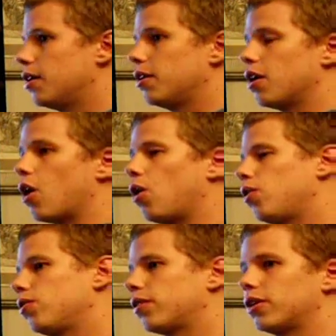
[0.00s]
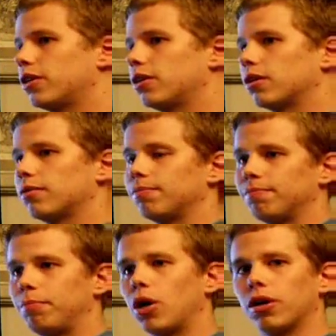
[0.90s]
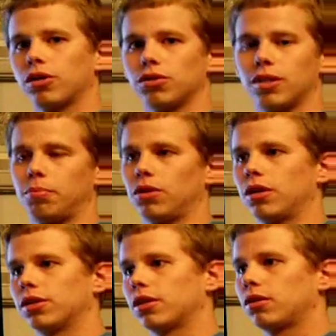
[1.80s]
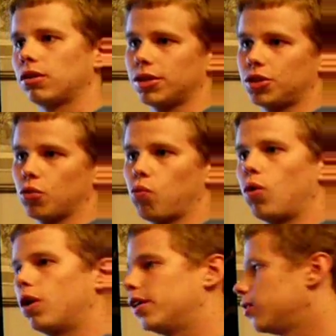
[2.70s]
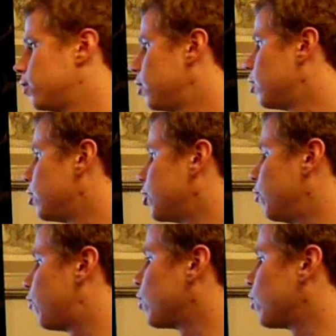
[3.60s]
all the particles that belong to cluster 1, you first